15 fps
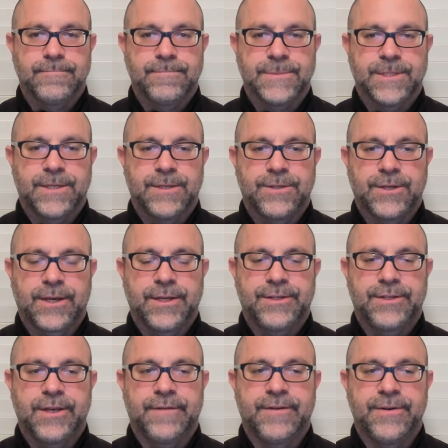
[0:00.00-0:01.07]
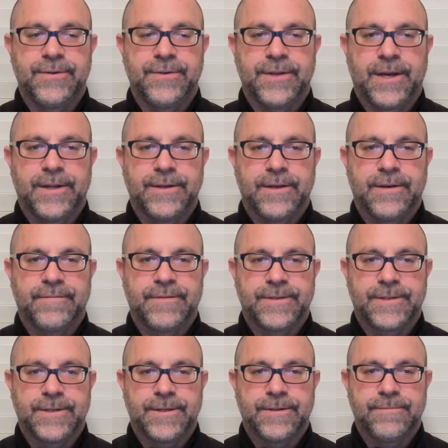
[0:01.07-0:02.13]
So I guess you have to do that. You have to
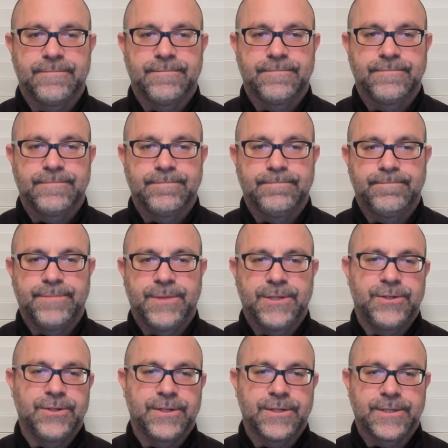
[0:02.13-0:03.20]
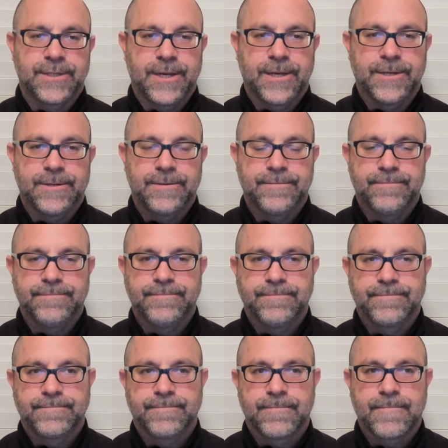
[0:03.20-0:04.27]
sit. But you could stand.
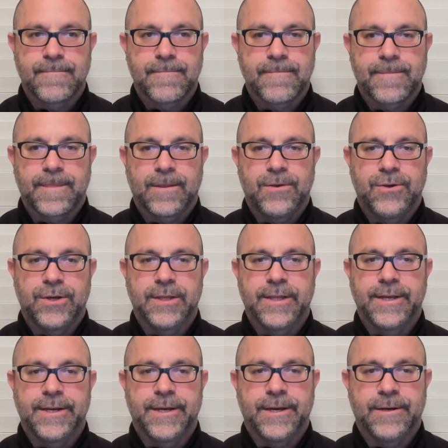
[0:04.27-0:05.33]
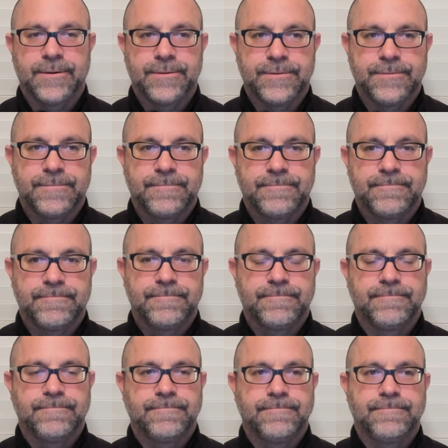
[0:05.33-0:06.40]
You could lay down.
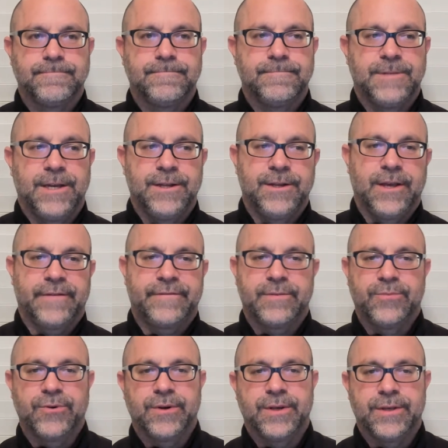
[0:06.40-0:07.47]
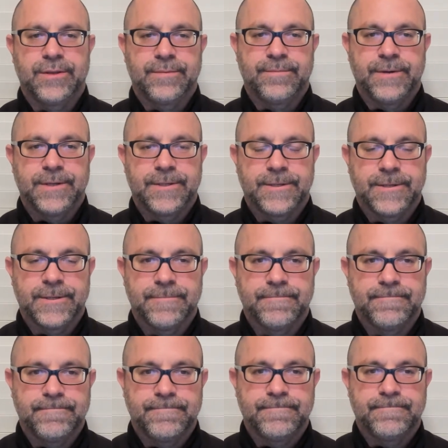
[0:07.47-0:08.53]
And you have to breathe. But
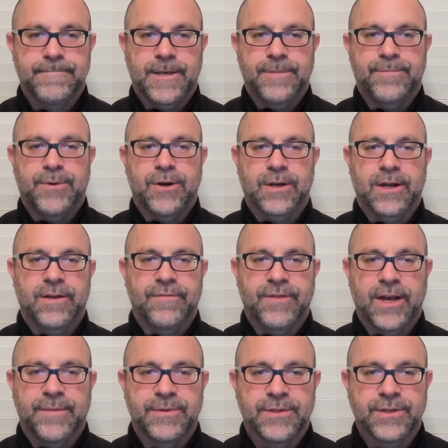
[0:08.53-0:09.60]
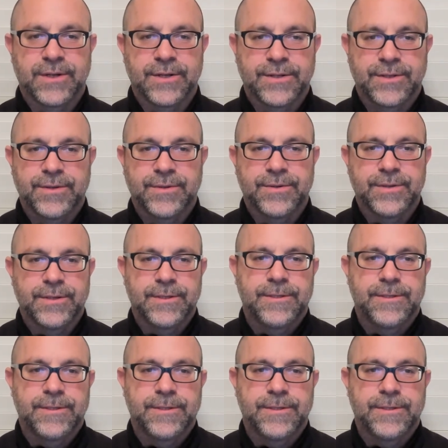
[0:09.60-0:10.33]
that part kind of happens on its own.